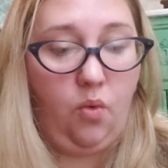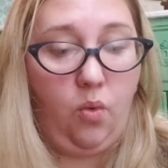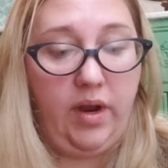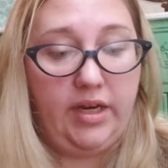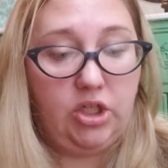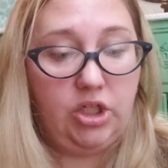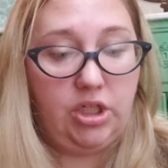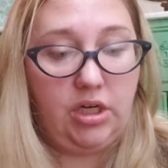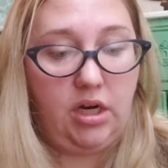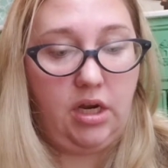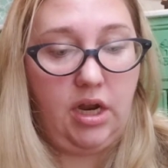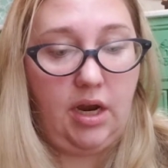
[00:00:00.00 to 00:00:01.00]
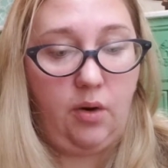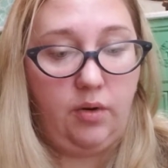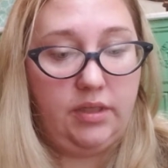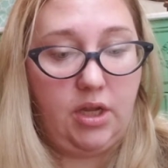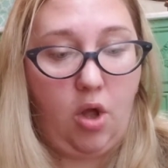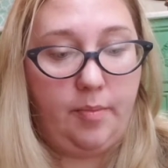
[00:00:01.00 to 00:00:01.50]
I wish
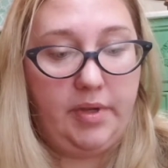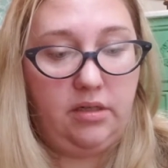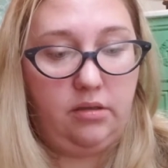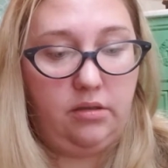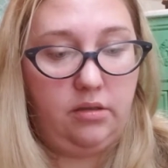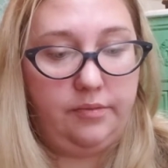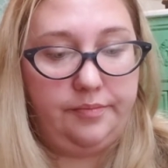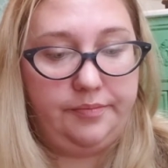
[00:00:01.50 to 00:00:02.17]
I was Almond.